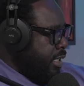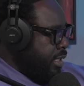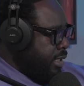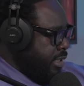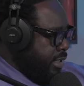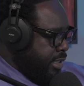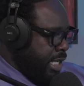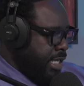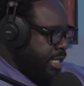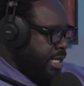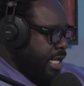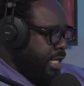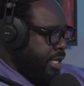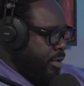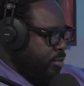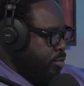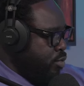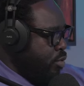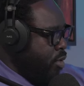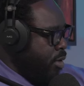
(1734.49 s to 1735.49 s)
Said
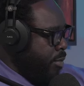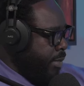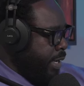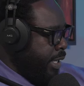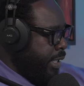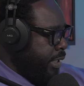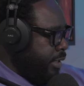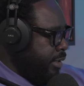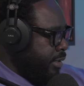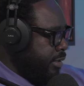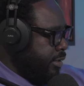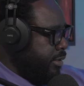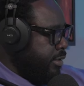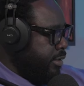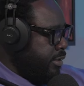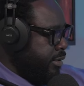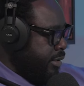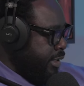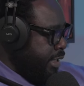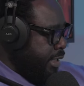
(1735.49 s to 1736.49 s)
yeibu omai.
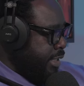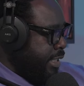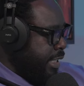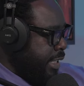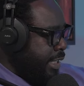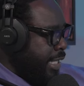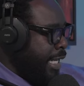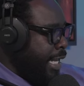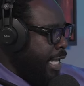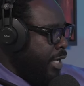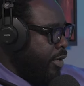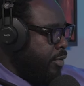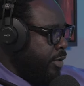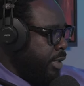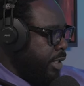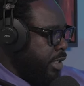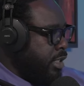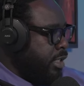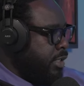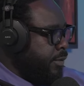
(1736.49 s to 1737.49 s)
It's in the
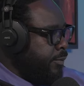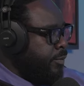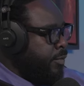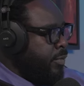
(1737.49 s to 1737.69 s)
language.